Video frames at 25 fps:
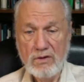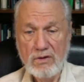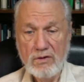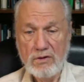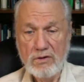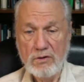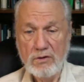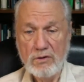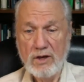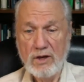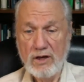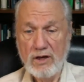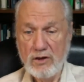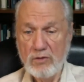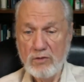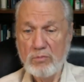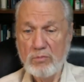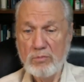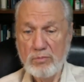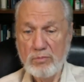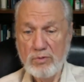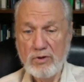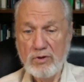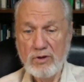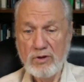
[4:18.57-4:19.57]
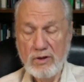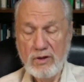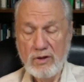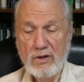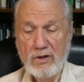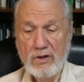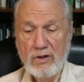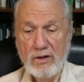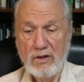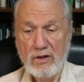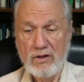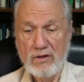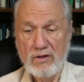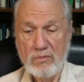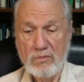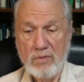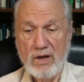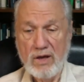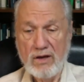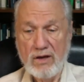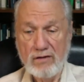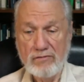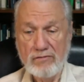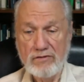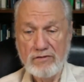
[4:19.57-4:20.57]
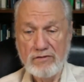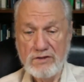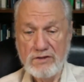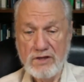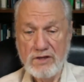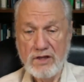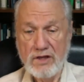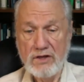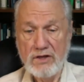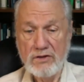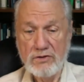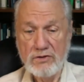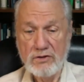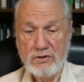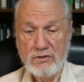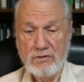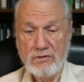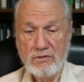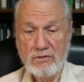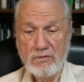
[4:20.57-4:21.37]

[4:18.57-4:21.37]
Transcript: to help in the manifestation.